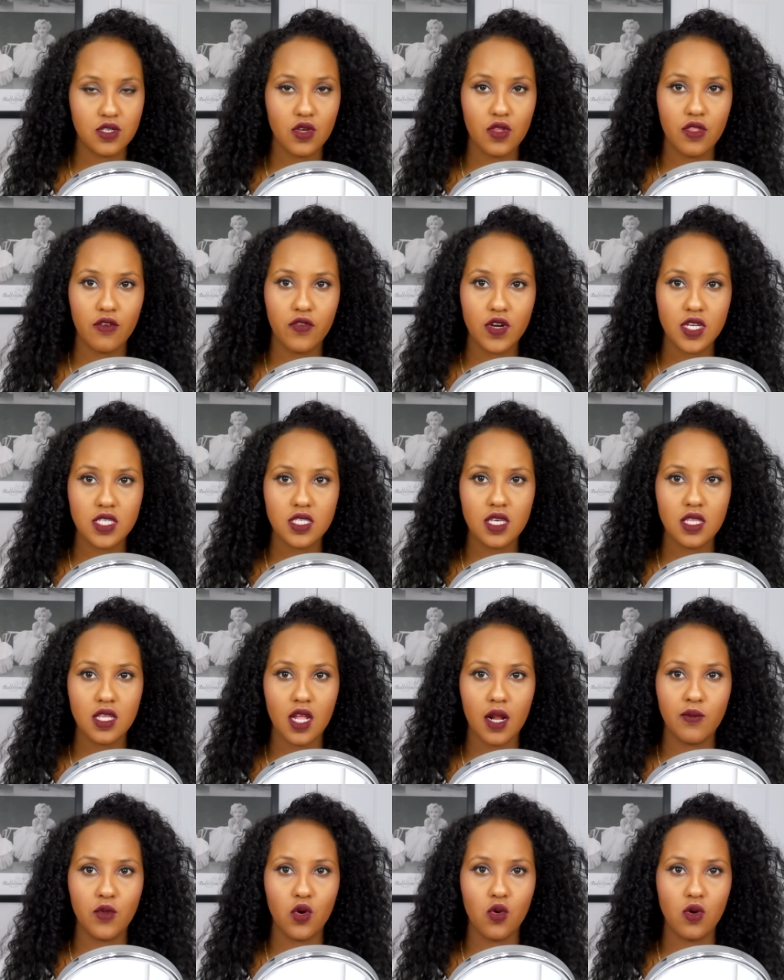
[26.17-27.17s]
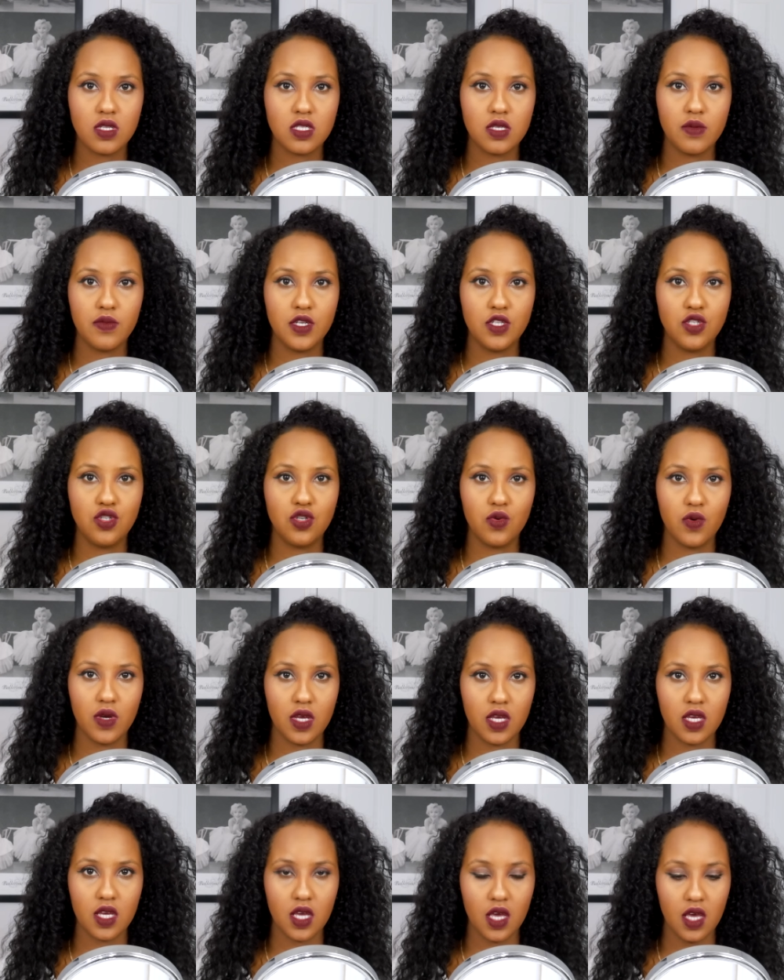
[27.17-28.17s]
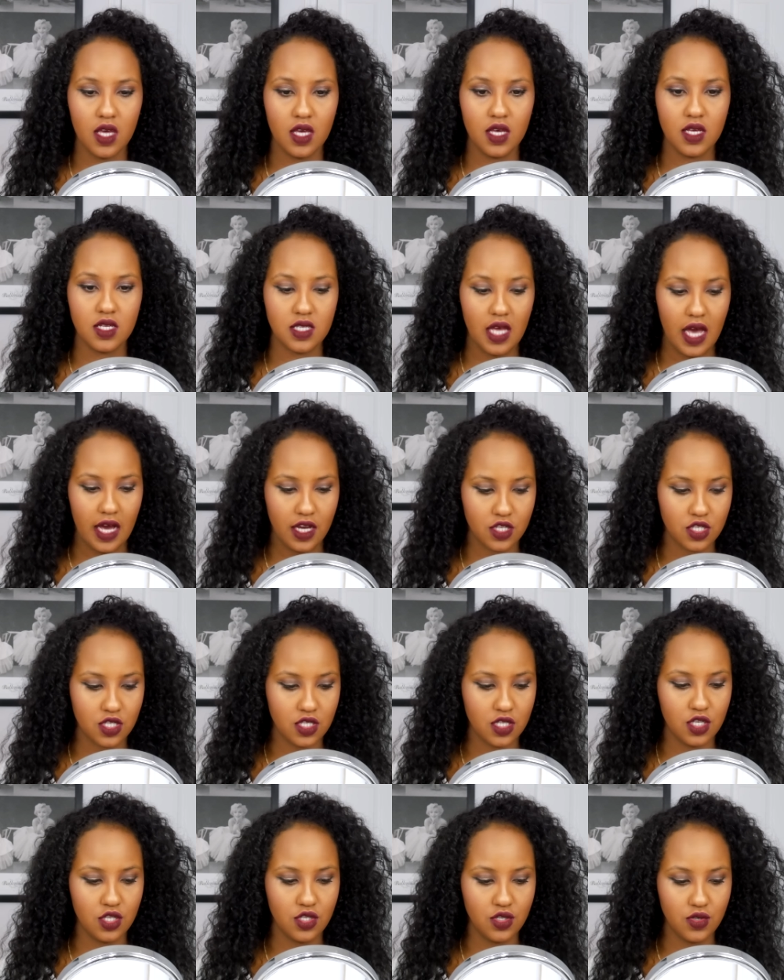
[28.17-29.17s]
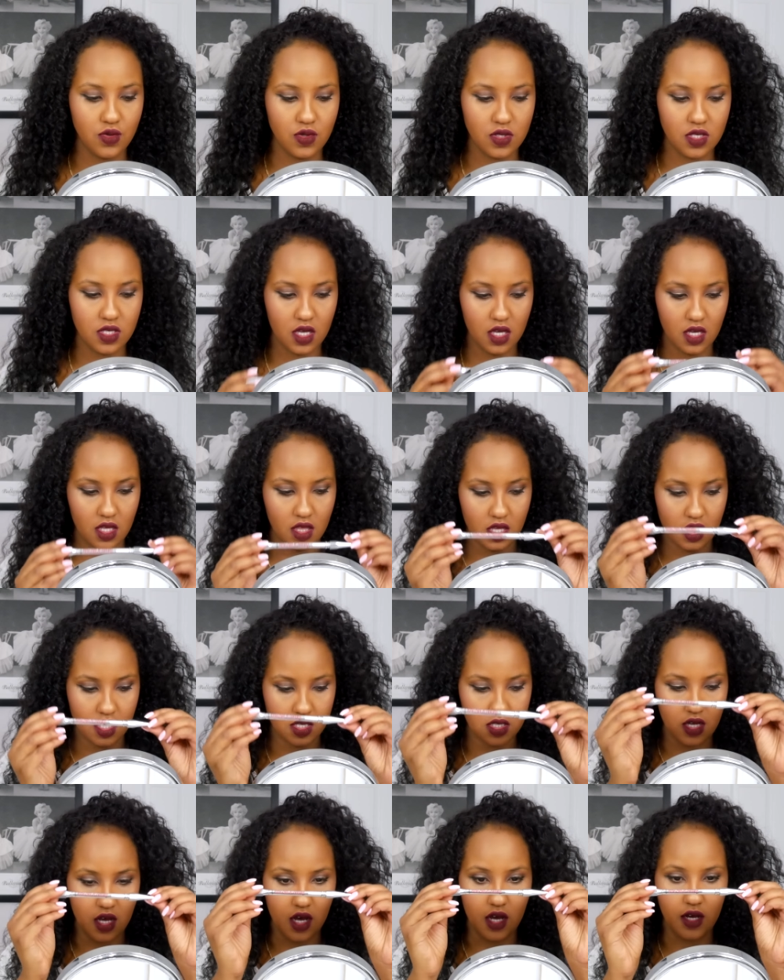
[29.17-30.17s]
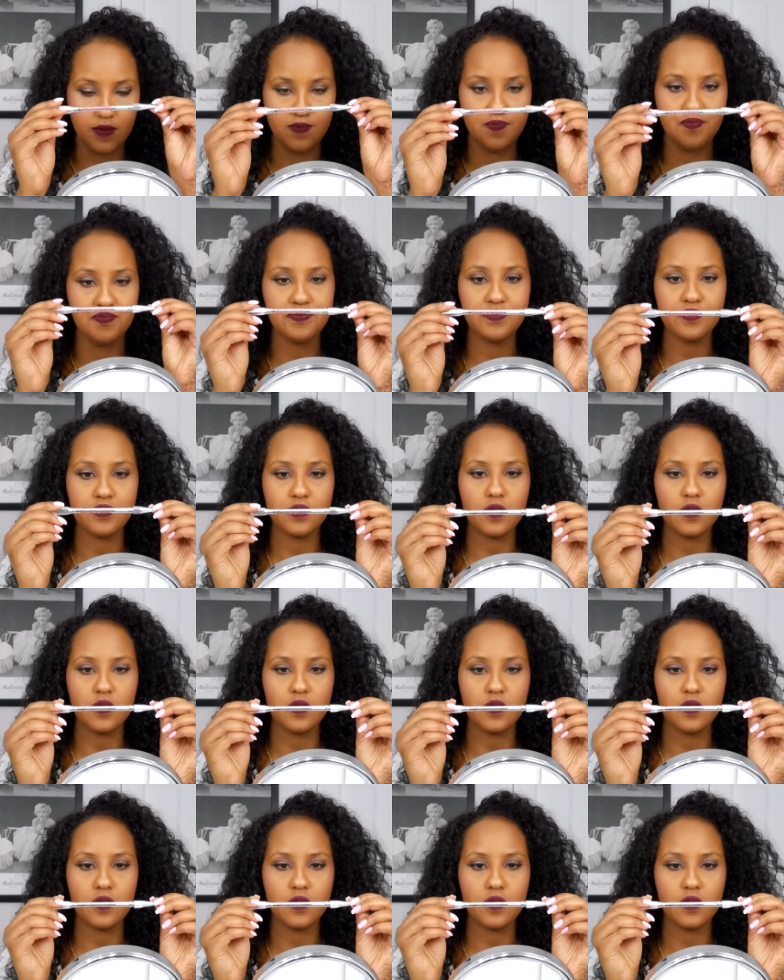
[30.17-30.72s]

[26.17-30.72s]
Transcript: so the first thing that I'm going to be doing is actually using this um,